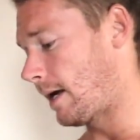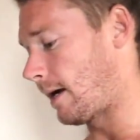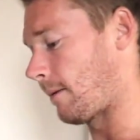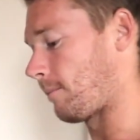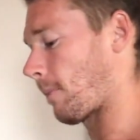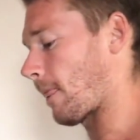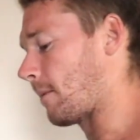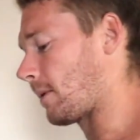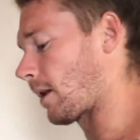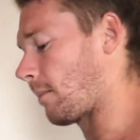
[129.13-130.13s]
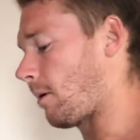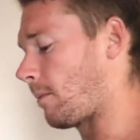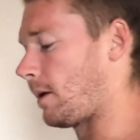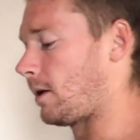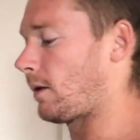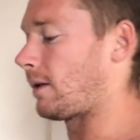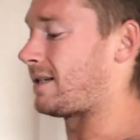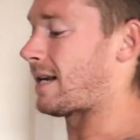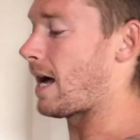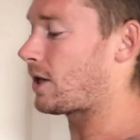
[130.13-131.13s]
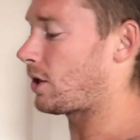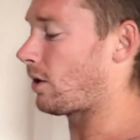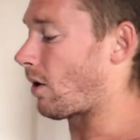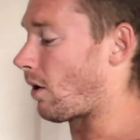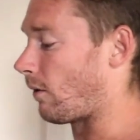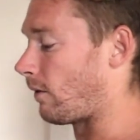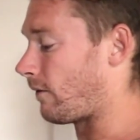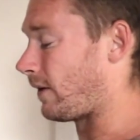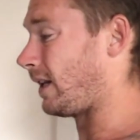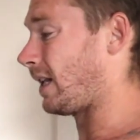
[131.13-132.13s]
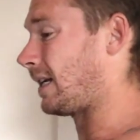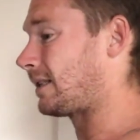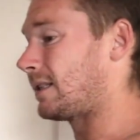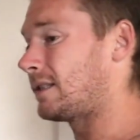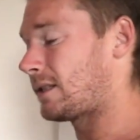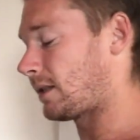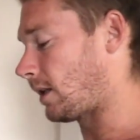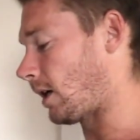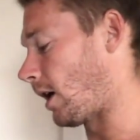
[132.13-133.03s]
I'm just going to pop in just a dash of vanilla essence.